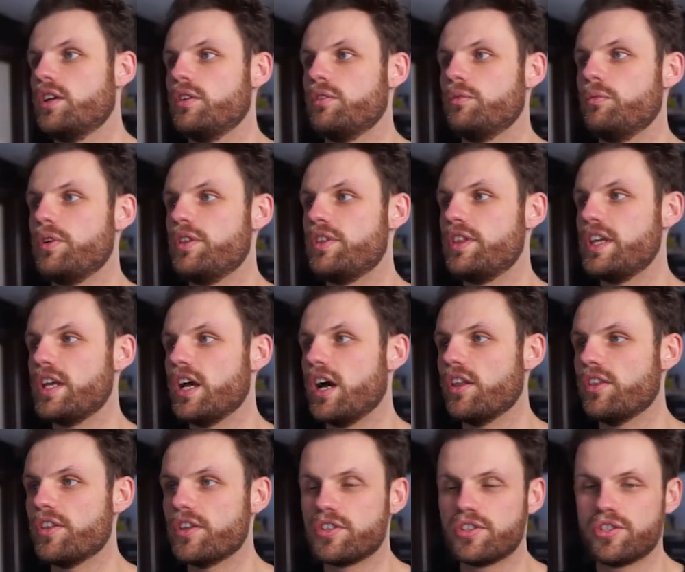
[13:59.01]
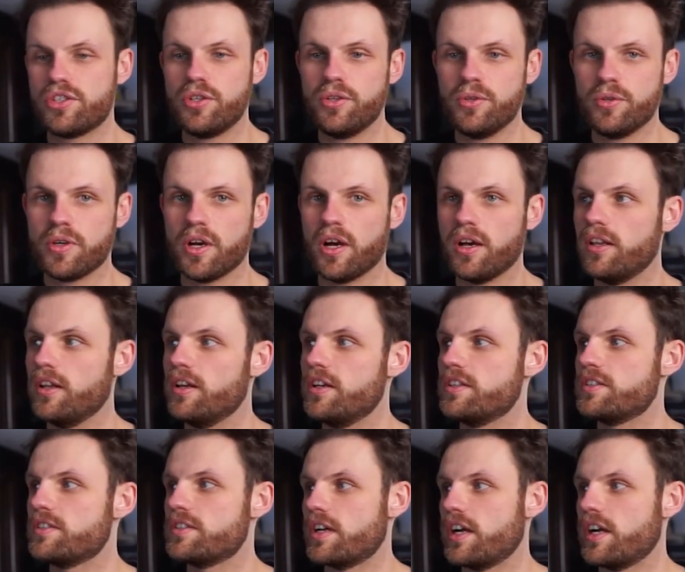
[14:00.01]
With the other two colours,